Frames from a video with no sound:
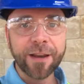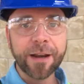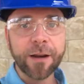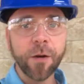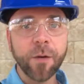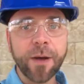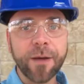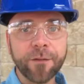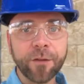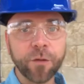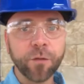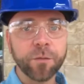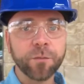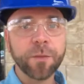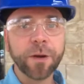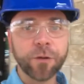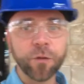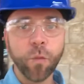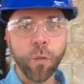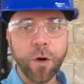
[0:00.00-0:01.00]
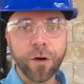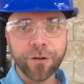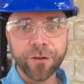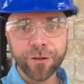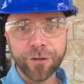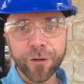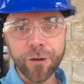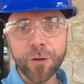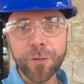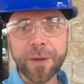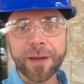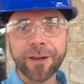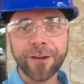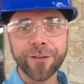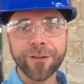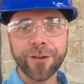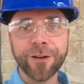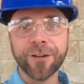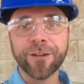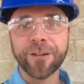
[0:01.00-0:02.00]
that I don't have as much work to do
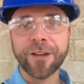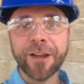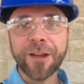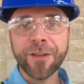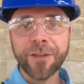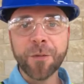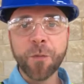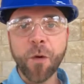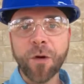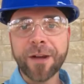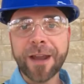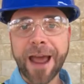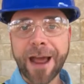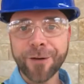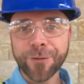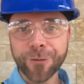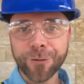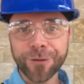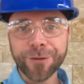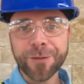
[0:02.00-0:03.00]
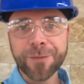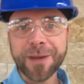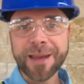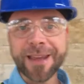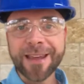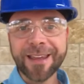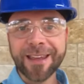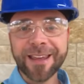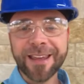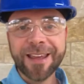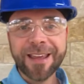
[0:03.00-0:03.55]
because they're more natural to me.